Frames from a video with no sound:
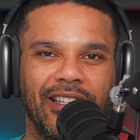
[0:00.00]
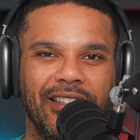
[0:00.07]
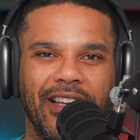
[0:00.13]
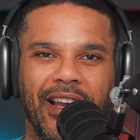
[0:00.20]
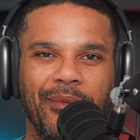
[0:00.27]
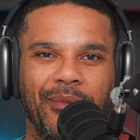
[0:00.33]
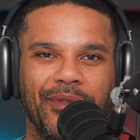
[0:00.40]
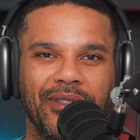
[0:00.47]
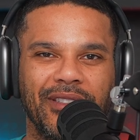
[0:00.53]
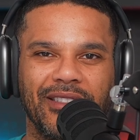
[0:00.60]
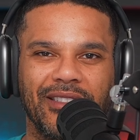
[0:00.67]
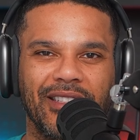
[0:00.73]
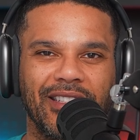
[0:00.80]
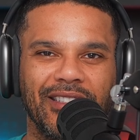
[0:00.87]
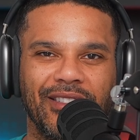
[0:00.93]
that cameras
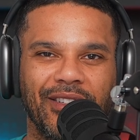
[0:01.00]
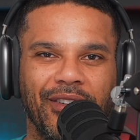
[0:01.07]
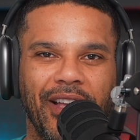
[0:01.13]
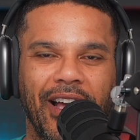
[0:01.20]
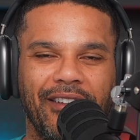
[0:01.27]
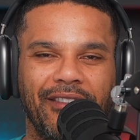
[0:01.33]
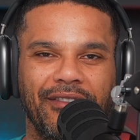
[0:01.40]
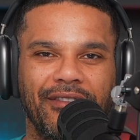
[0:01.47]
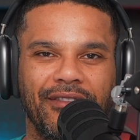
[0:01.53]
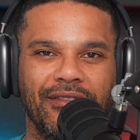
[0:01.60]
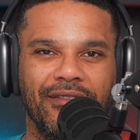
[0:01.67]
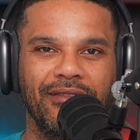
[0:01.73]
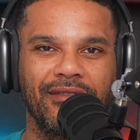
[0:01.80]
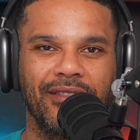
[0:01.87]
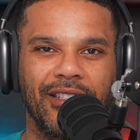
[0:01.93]
these days don't have
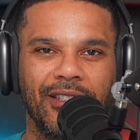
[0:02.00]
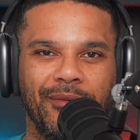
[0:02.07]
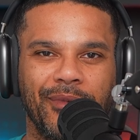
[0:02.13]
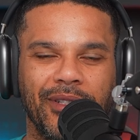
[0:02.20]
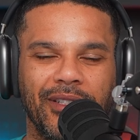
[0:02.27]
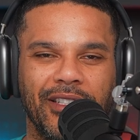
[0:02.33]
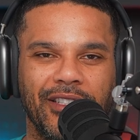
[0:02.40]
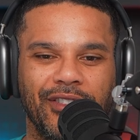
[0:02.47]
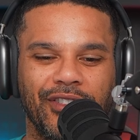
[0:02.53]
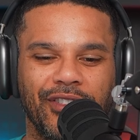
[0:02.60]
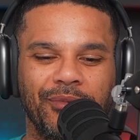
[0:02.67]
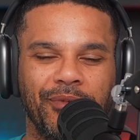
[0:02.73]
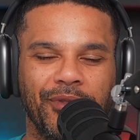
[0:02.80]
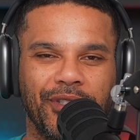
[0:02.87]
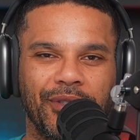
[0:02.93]
the ability to
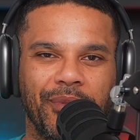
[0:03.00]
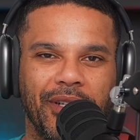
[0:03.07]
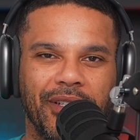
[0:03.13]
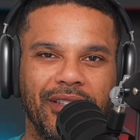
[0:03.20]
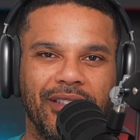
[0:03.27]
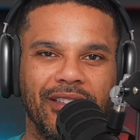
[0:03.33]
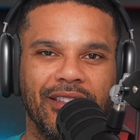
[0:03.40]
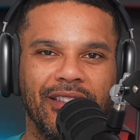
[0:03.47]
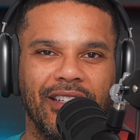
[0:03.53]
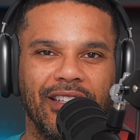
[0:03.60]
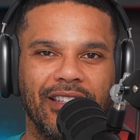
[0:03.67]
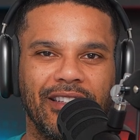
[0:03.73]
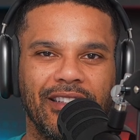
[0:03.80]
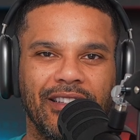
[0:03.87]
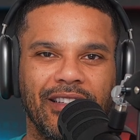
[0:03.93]
just push a button
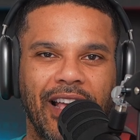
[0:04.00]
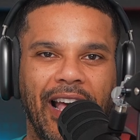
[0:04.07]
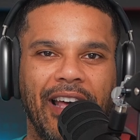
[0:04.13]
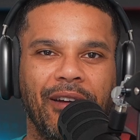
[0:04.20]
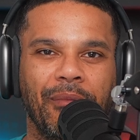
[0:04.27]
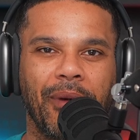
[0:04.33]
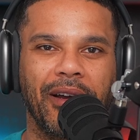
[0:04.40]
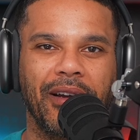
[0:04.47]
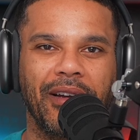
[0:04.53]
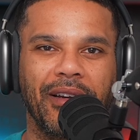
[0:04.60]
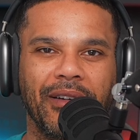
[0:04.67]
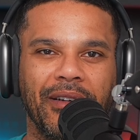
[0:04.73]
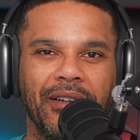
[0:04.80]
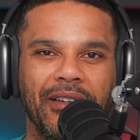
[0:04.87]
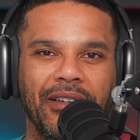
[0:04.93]
and add a
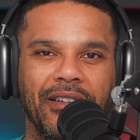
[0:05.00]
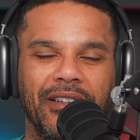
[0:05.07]
marker